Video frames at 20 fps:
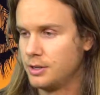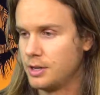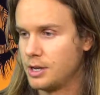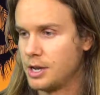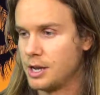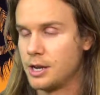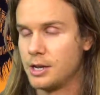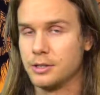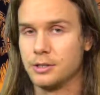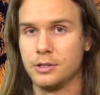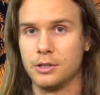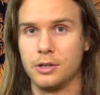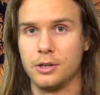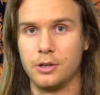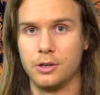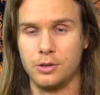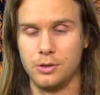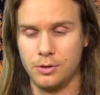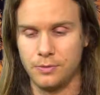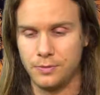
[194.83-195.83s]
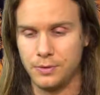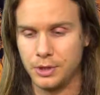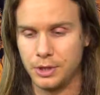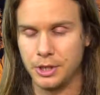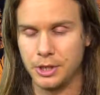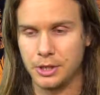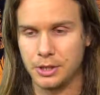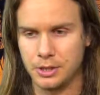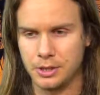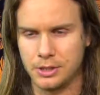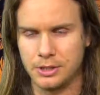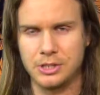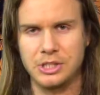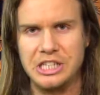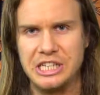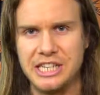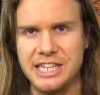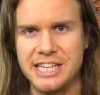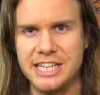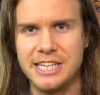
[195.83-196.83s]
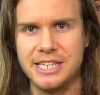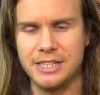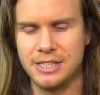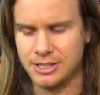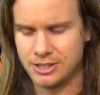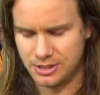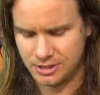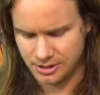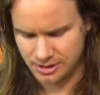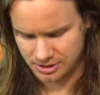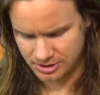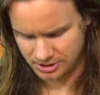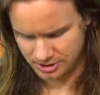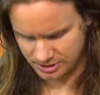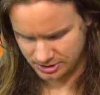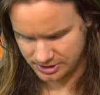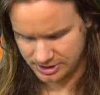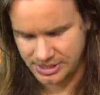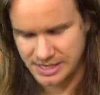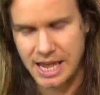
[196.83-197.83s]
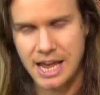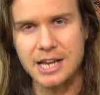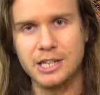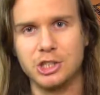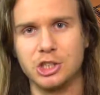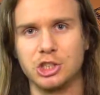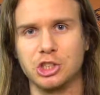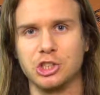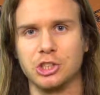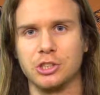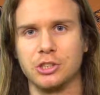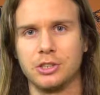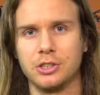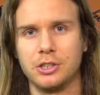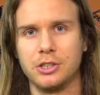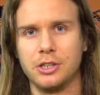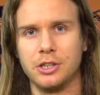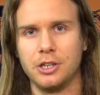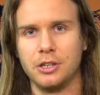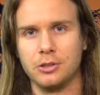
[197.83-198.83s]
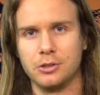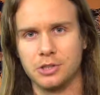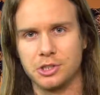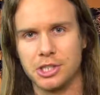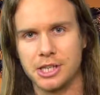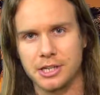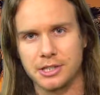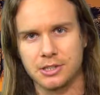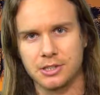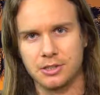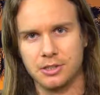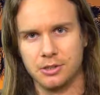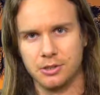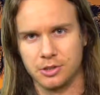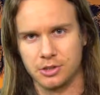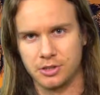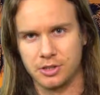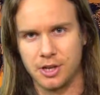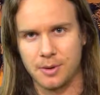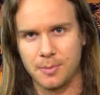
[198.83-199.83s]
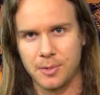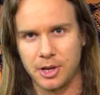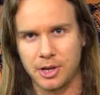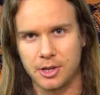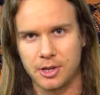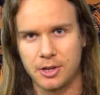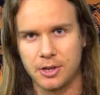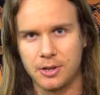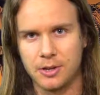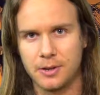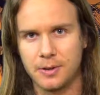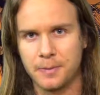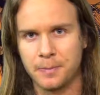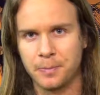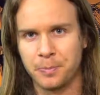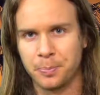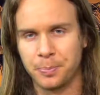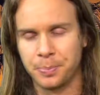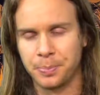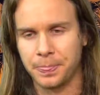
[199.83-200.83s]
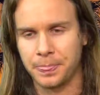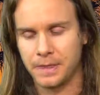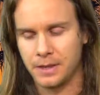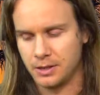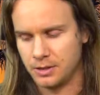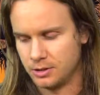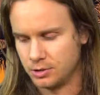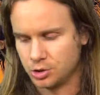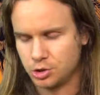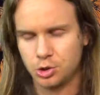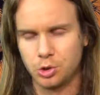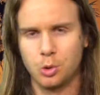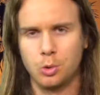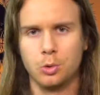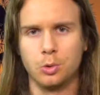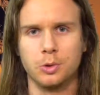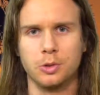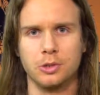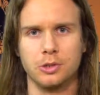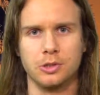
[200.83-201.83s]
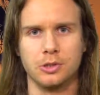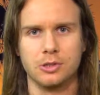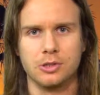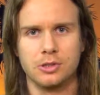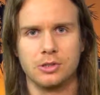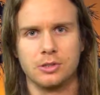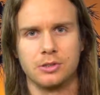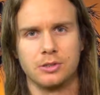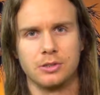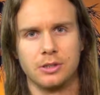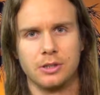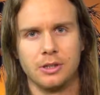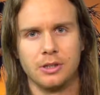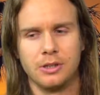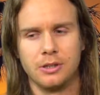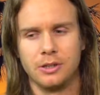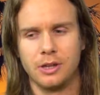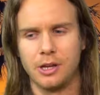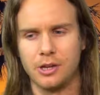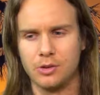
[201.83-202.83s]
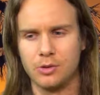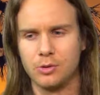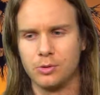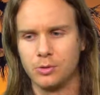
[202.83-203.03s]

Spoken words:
and you feel like this need, this tension in your chest, in your stomach, in your shoulders, that